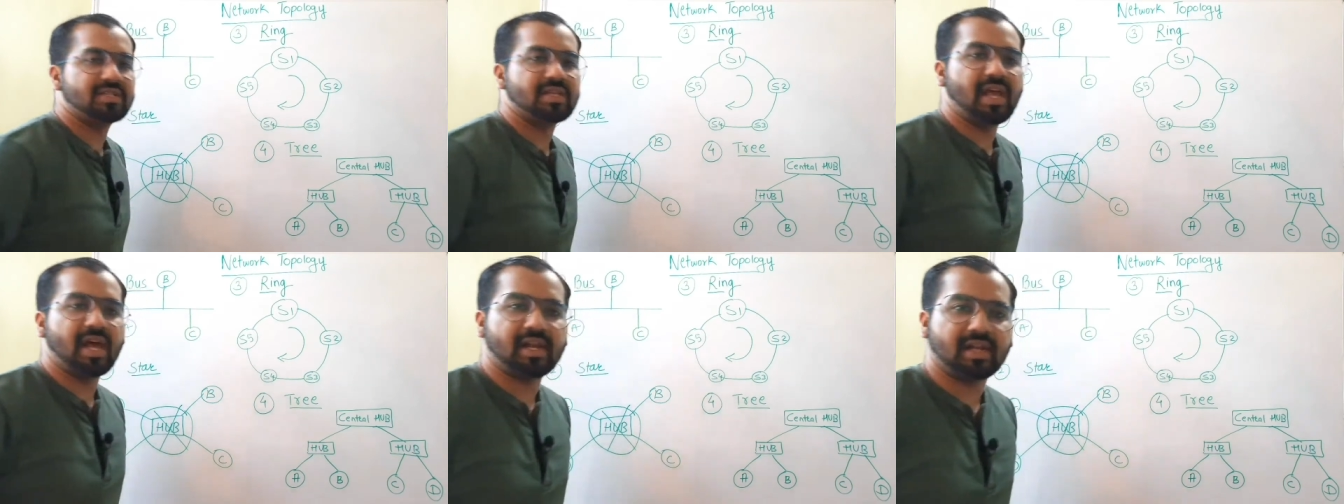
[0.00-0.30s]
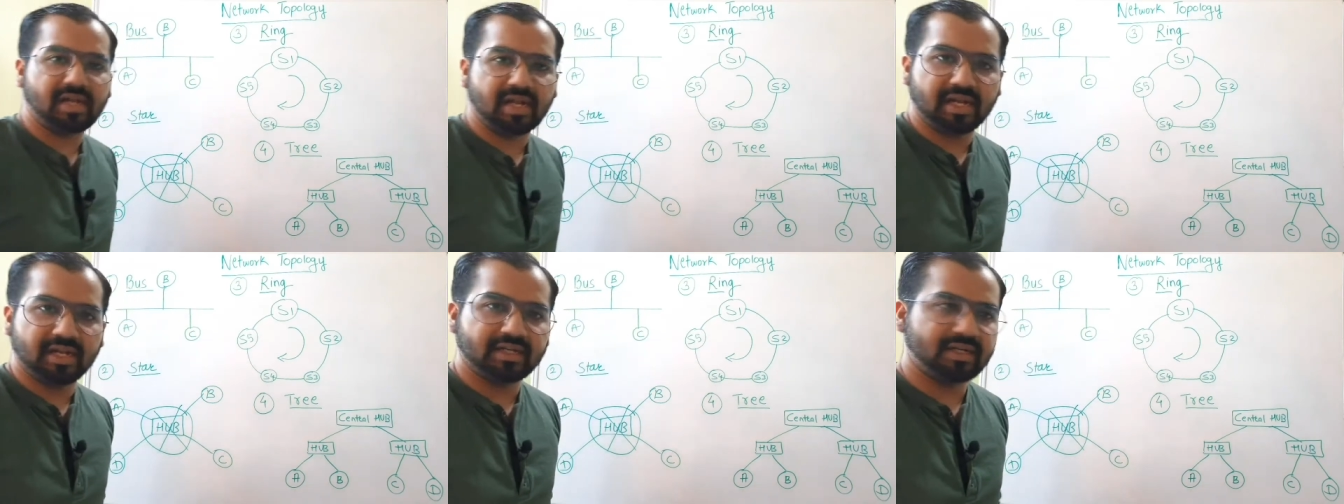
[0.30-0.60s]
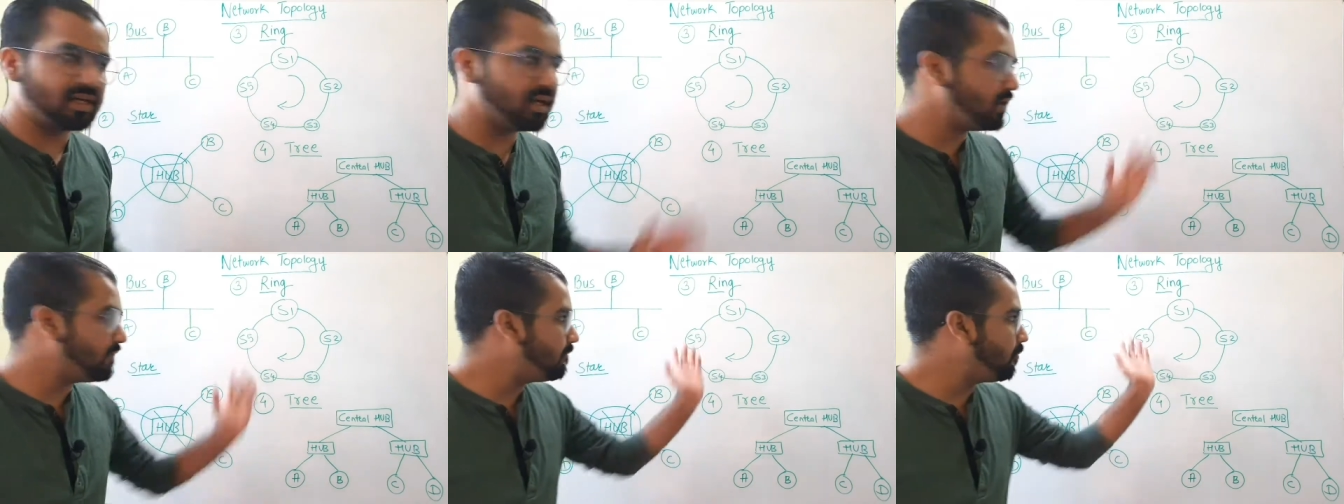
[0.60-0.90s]
which they are
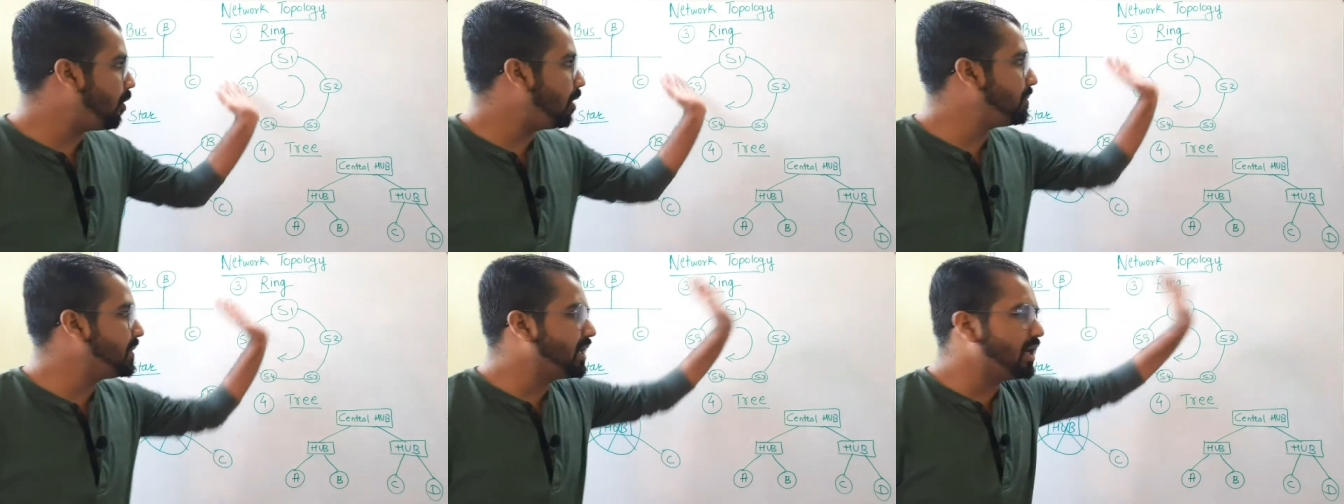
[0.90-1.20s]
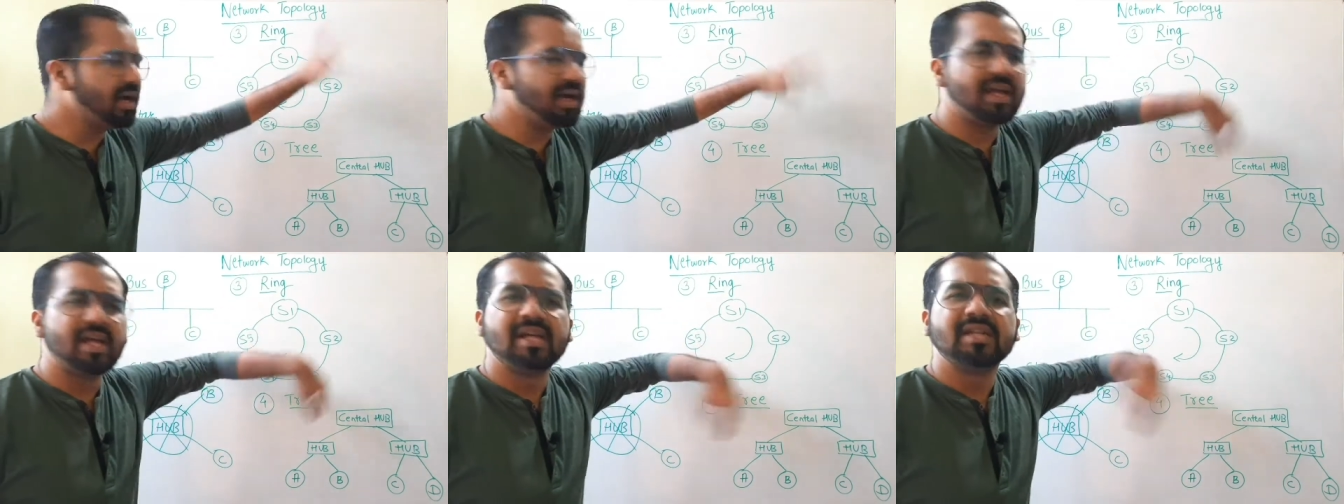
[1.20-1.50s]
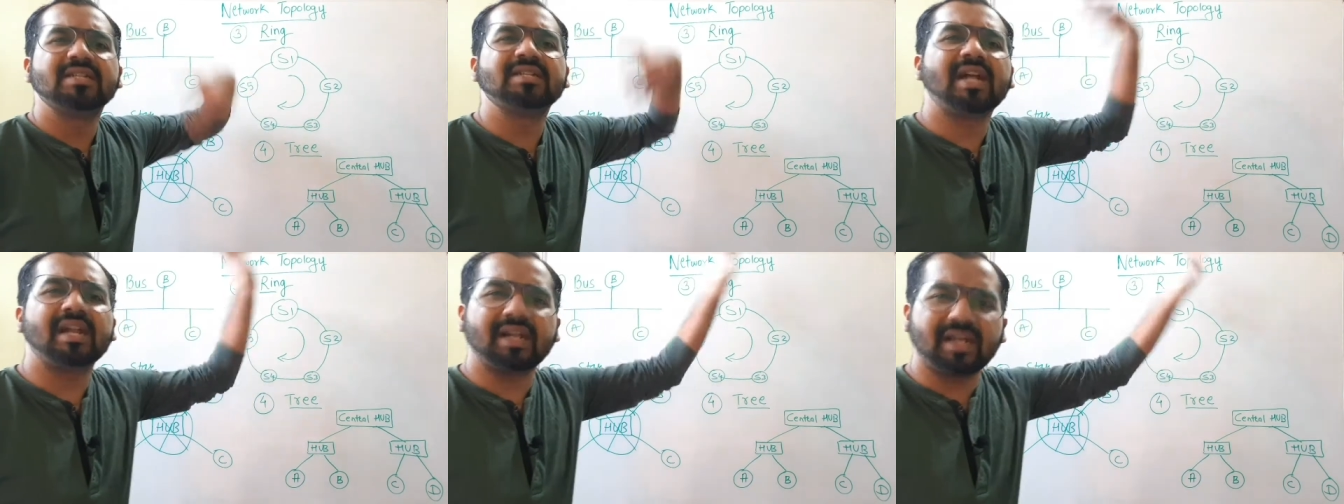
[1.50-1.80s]
connected and forming a
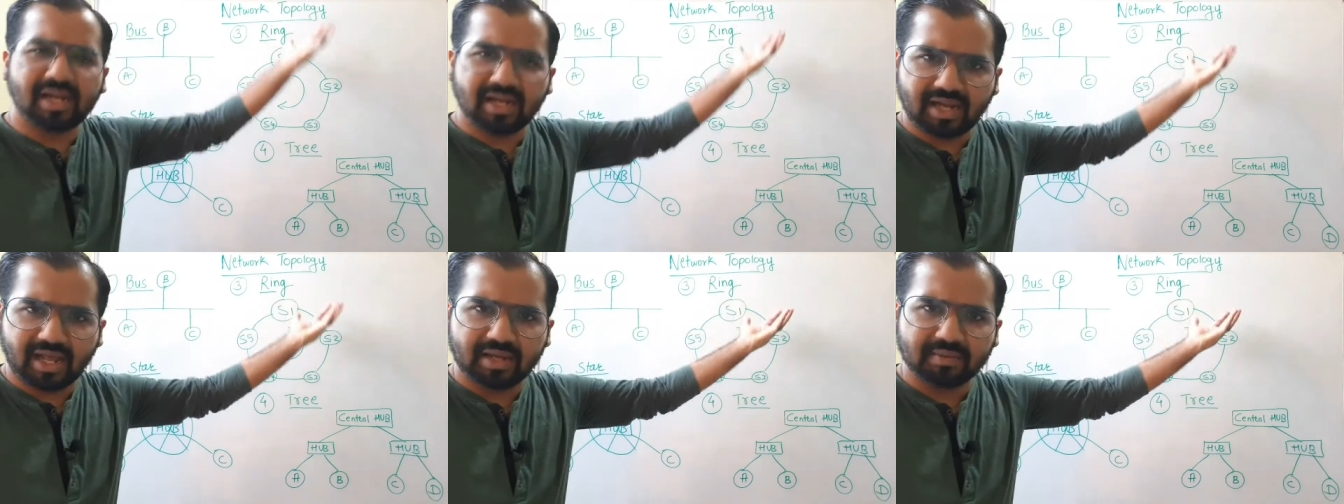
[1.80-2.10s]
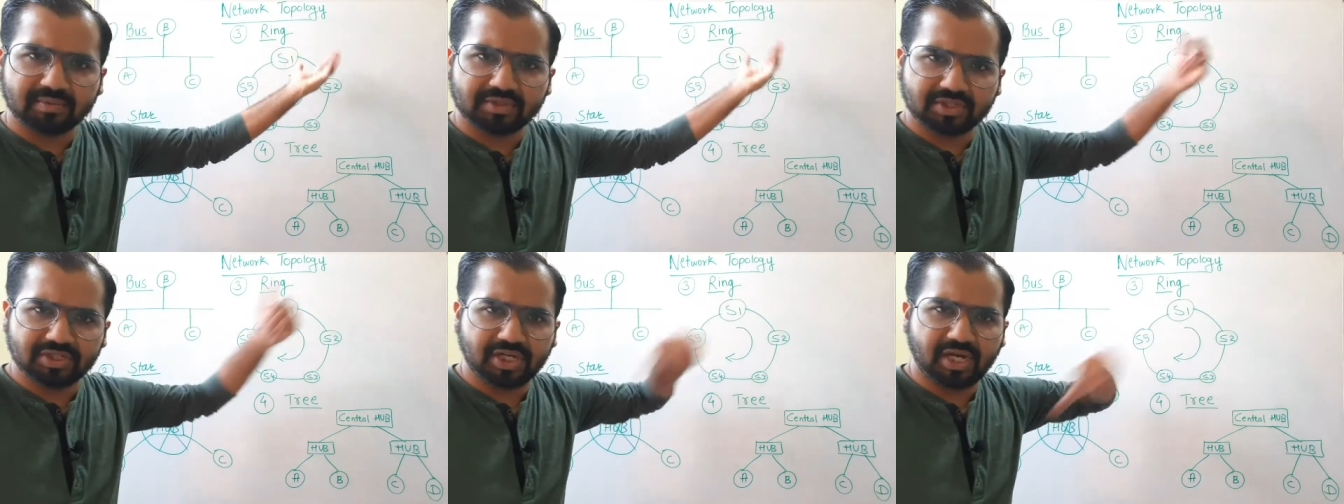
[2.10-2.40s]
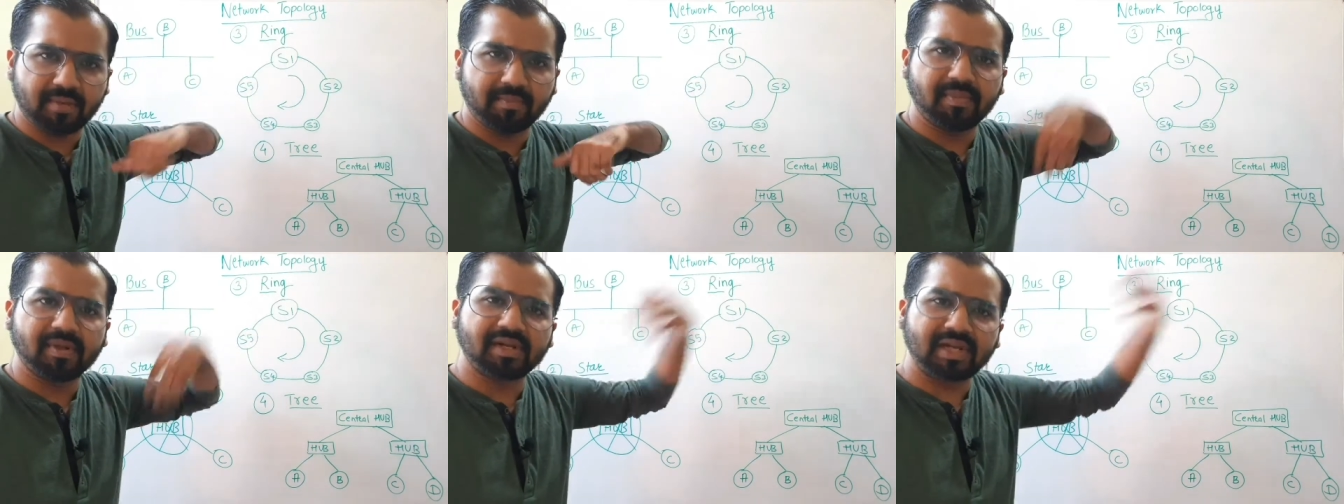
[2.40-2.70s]
circle like
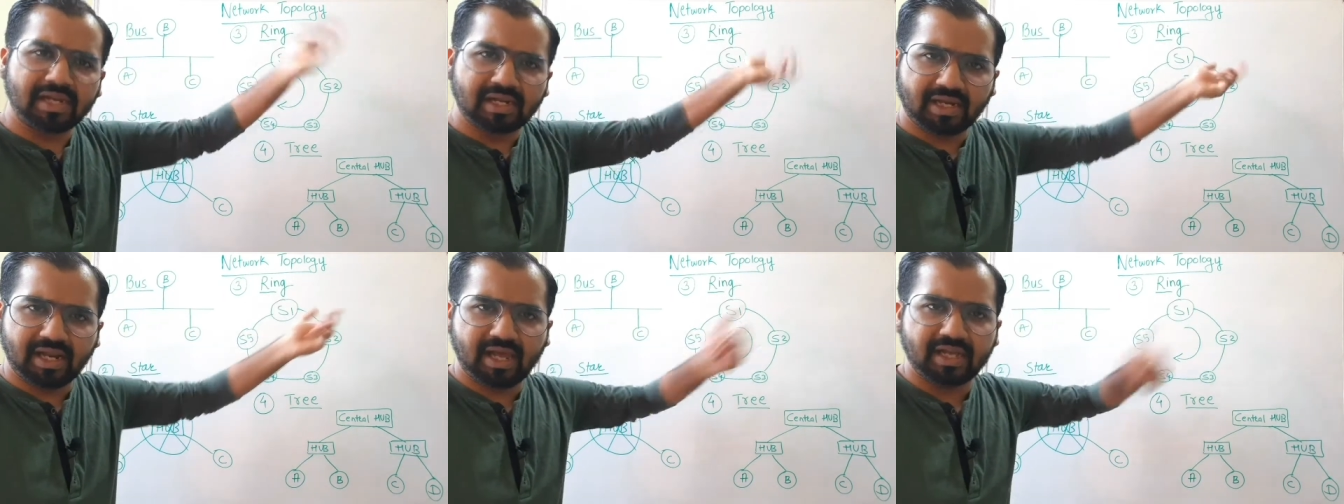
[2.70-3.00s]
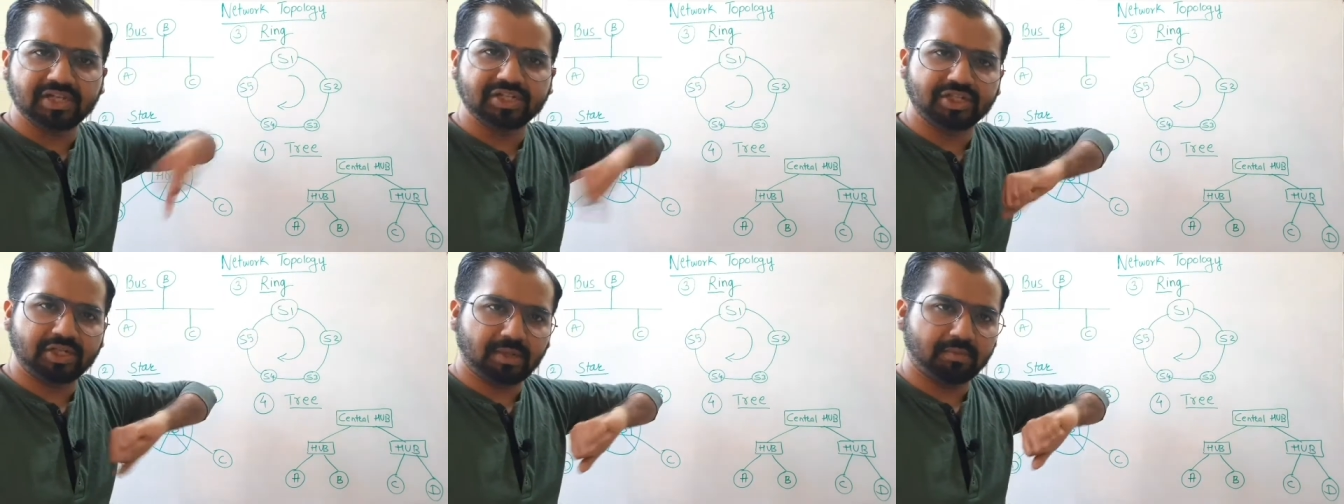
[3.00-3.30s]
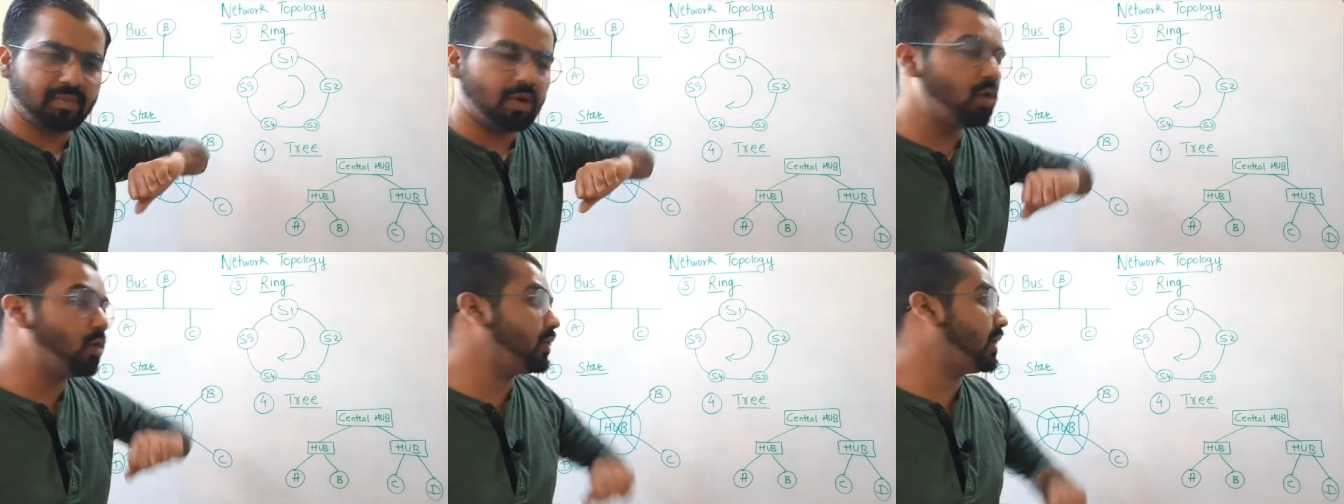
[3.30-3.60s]
shape, ring like
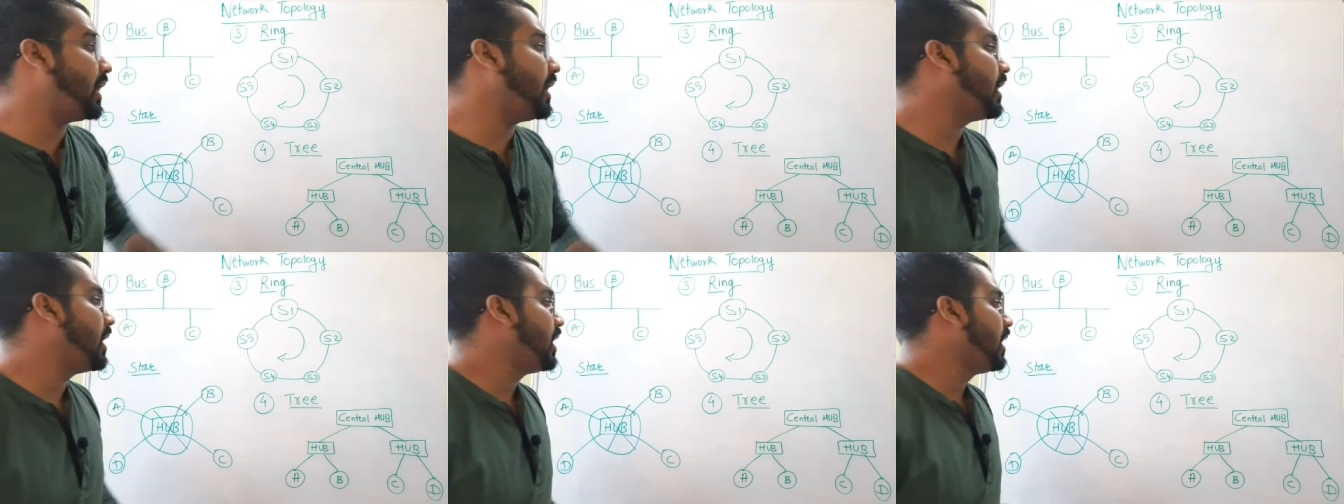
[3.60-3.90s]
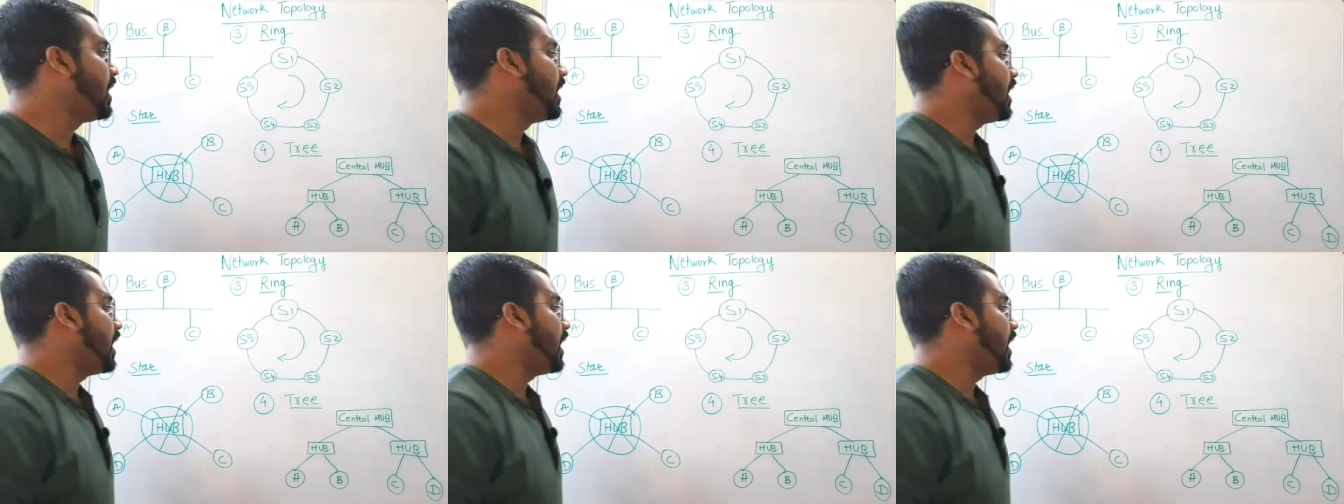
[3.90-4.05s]
shape. Okay.